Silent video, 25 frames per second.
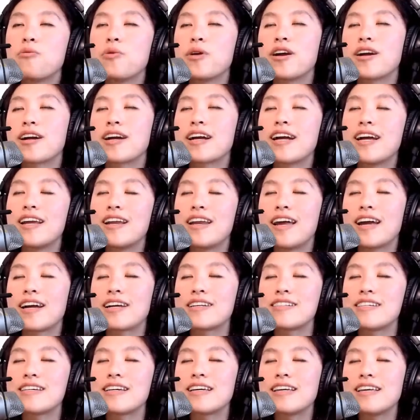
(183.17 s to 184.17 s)
we are
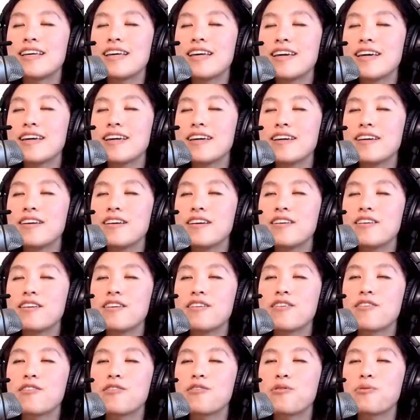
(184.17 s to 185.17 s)
connecting in
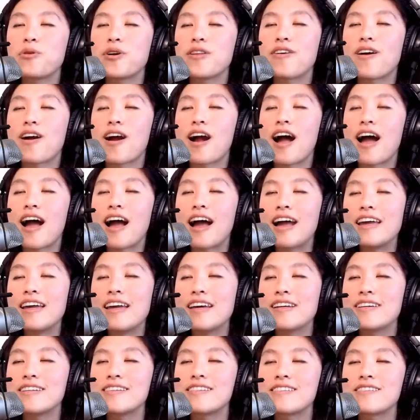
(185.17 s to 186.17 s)
with our
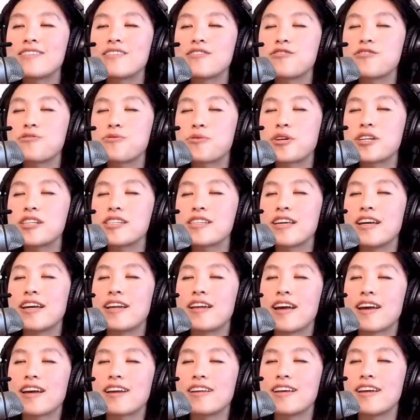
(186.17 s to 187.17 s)
highest source
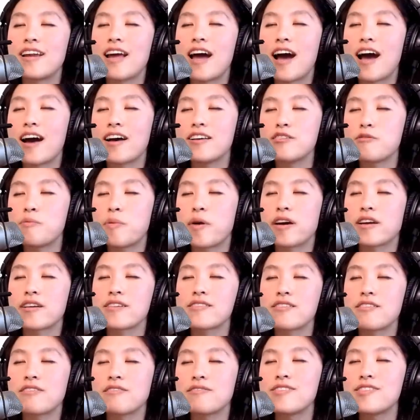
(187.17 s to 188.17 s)
connected
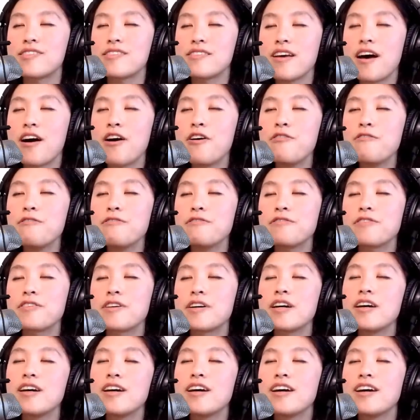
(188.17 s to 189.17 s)
aspects of self,
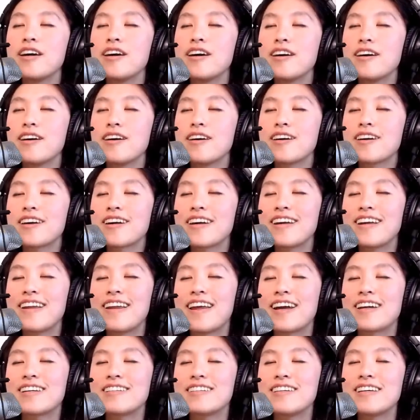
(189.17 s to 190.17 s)

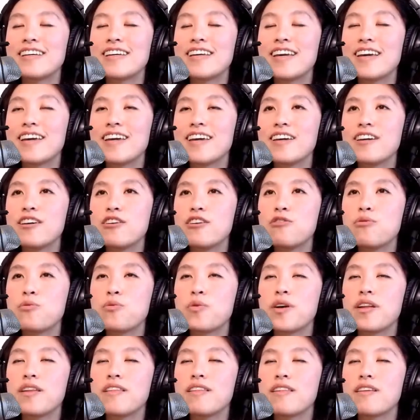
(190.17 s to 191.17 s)
connecting in
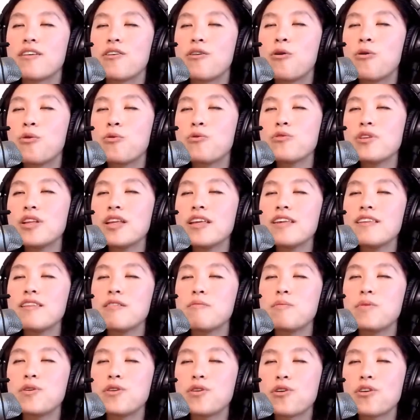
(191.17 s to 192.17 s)
with only the
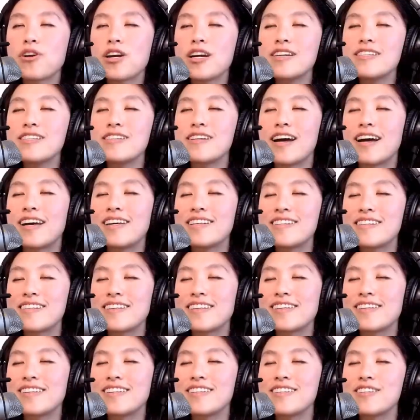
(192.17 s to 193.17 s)
purest
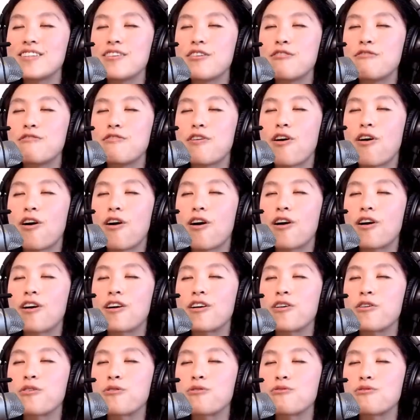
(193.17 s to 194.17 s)
essence of
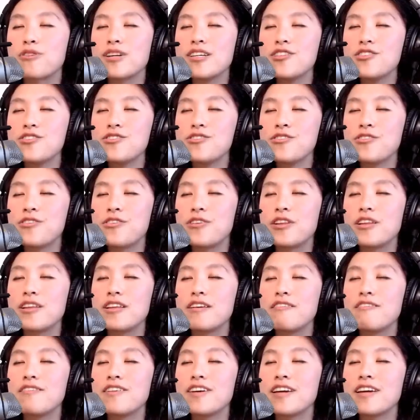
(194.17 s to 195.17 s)
our original
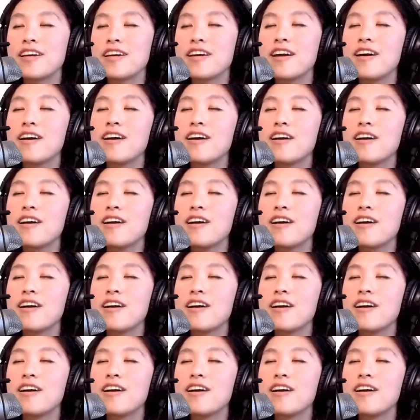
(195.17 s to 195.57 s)
living